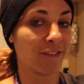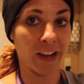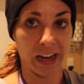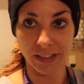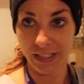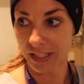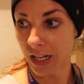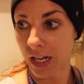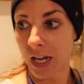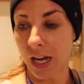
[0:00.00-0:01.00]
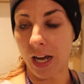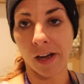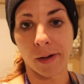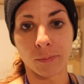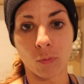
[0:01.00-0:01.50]
advanced,
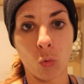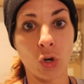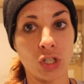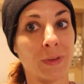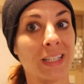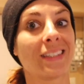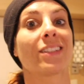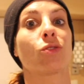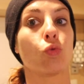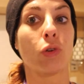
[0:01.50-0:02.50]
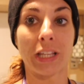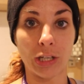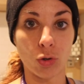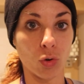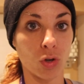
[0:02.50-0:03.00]
um, which makes things really
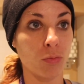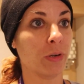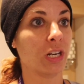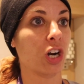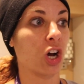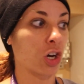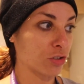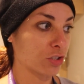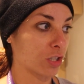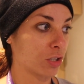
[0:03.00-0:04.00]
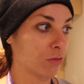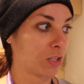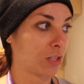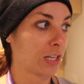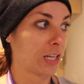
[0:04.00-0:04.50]
cool. But it also
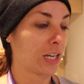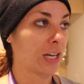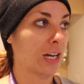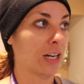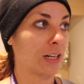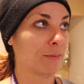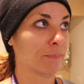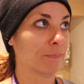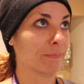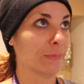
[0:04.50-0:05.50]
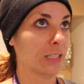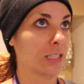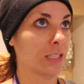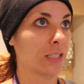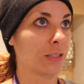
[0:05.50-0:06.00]
um,
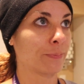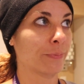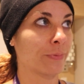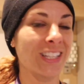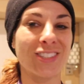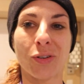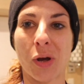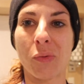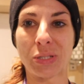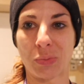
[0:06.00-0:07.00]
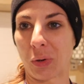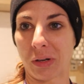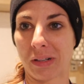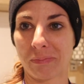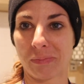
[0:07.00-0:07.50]
things don't always
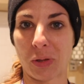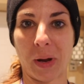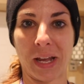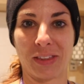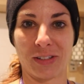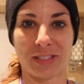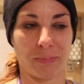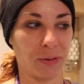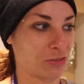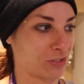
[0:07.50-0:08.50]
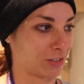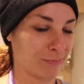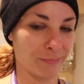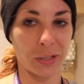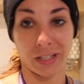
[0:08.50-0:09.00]
work the way they're supposed to
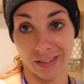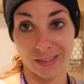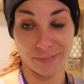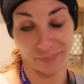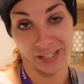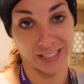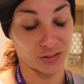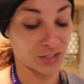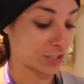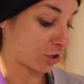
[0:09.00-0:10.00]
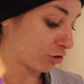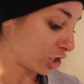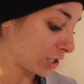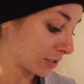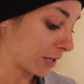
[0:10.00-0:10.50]
because that's how
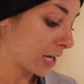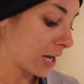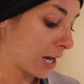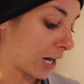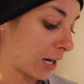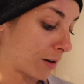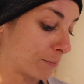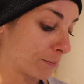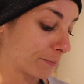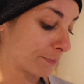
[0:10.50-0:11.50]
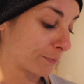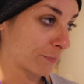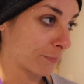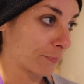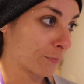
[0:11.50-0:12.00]
technology is. Um,
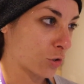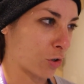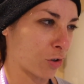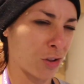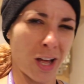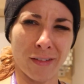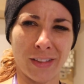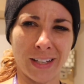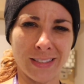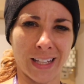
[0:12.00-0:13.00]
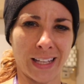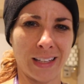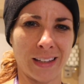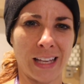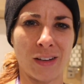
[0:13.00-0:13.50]
so there are a lot of things
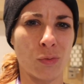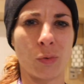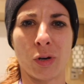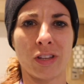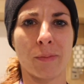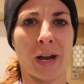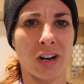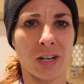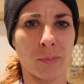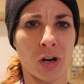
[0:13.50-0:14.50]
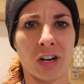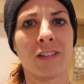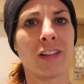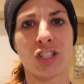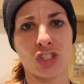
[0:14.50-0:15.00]
like when we were at the Bionic Bar,
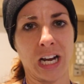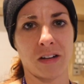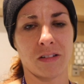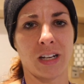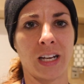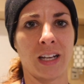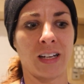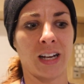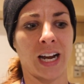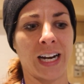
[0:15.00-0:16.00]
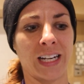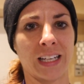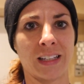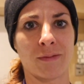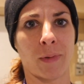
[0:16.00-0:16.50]
it glitched out and I didn't
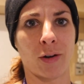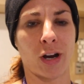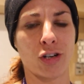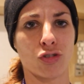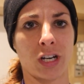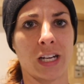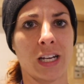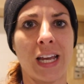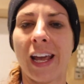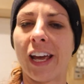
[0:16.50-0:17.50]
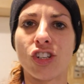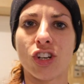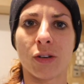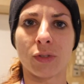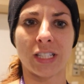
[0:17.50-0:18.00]
get my right drink. And
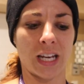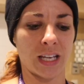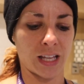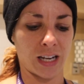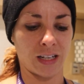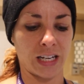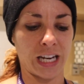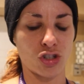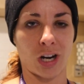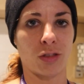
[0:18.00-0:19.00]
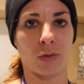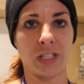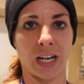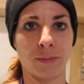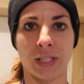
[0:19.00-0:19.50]
John was saying that he tried three
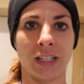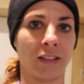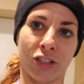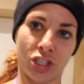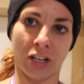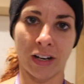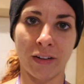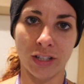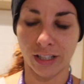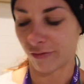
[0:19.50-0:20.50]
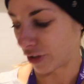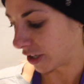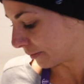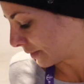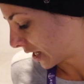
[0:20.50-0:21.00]
times and it glitched out every time for
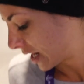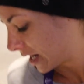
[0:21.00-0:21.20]
him.